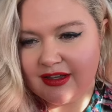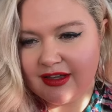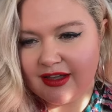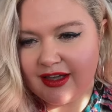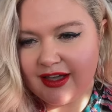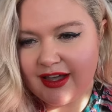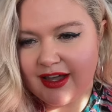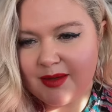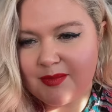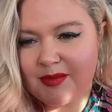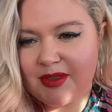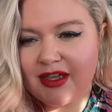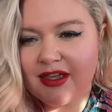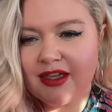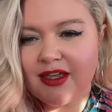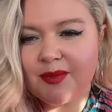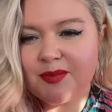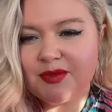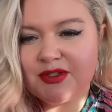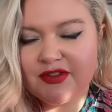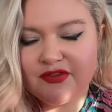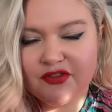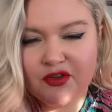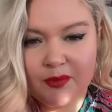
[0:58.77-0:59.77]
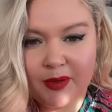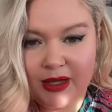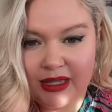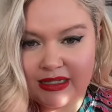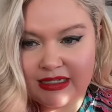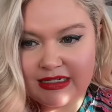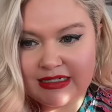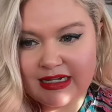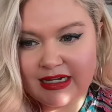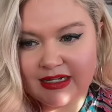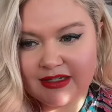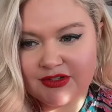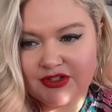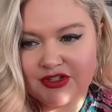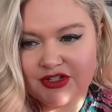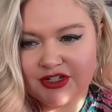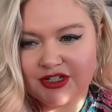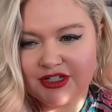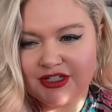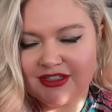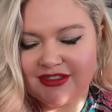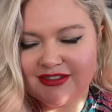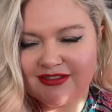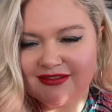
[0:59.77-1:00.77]
I am the hips of a belly
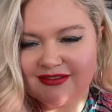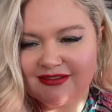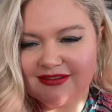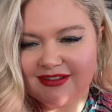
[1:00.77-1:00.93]
dancer.